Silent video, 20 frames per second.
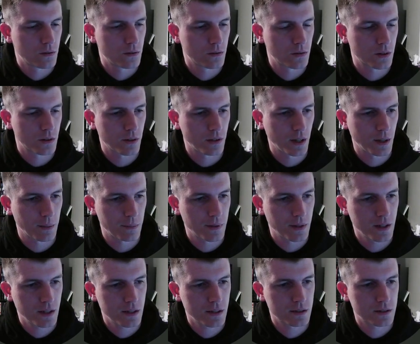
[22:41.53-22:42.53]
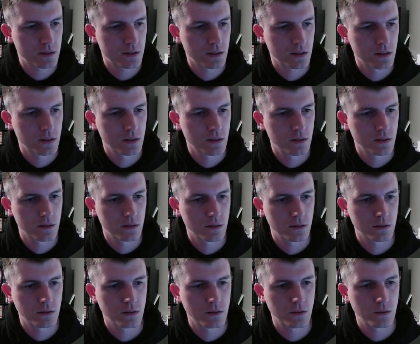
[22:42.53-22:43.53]
grab this,
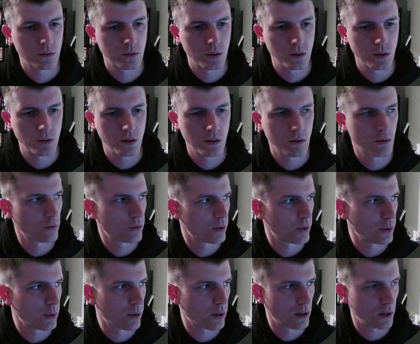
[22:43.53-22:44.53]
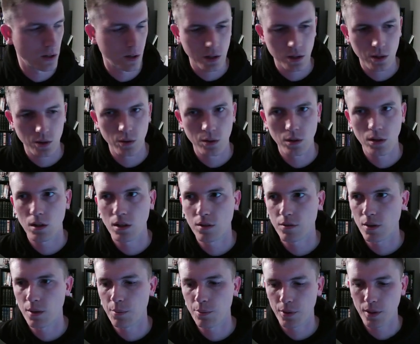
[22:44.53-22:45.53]
we'll URL encode all of
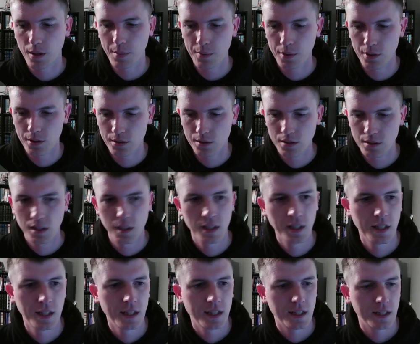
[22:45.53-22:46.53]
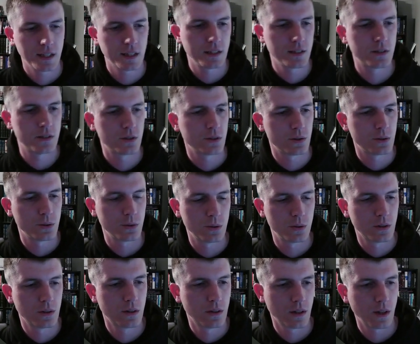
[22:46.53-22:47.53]
our parameters into
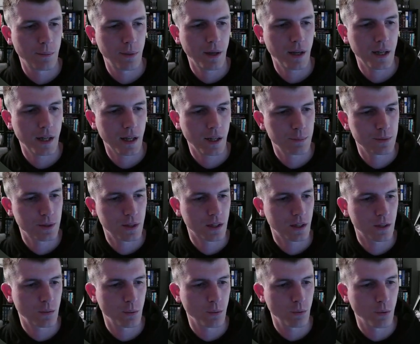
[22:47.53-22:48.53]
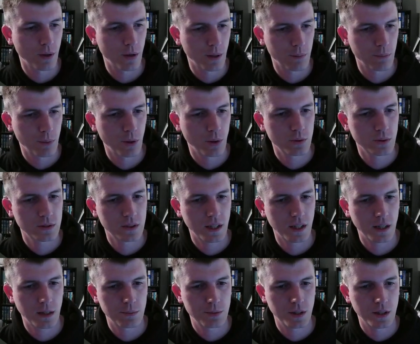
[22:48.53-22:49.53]
a body object. We will then post that
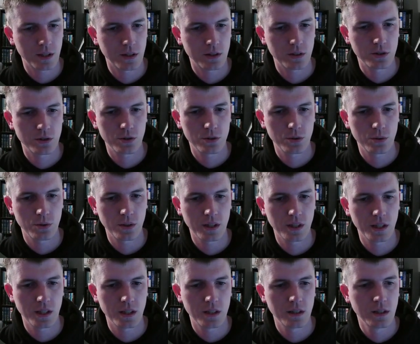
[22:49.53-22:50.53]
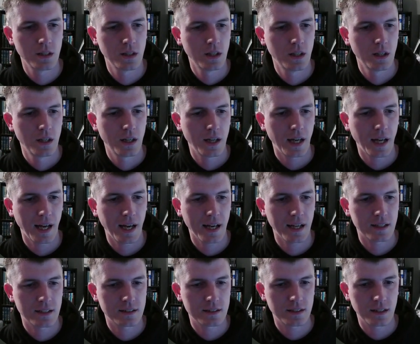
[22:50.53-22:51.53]
object to the
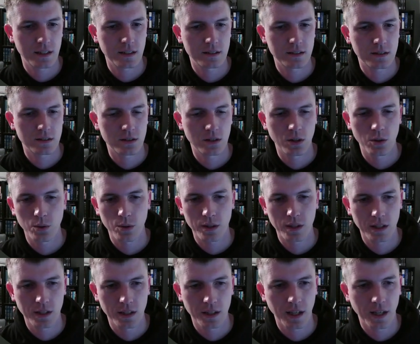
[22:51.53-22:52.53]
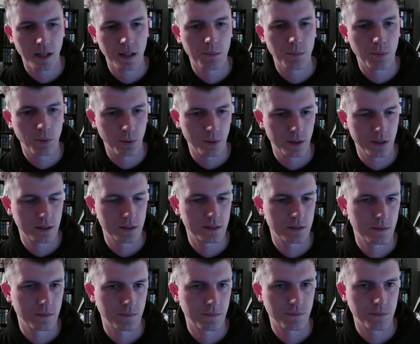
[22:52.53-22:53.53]
access token endpoint.
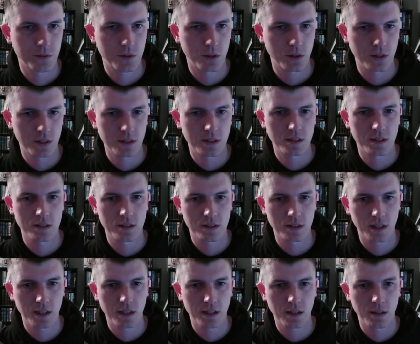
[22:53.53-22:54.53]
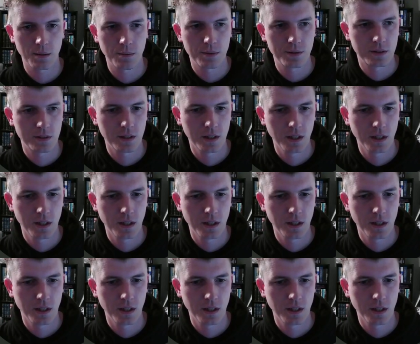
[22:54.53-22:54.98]
So this is GitHub's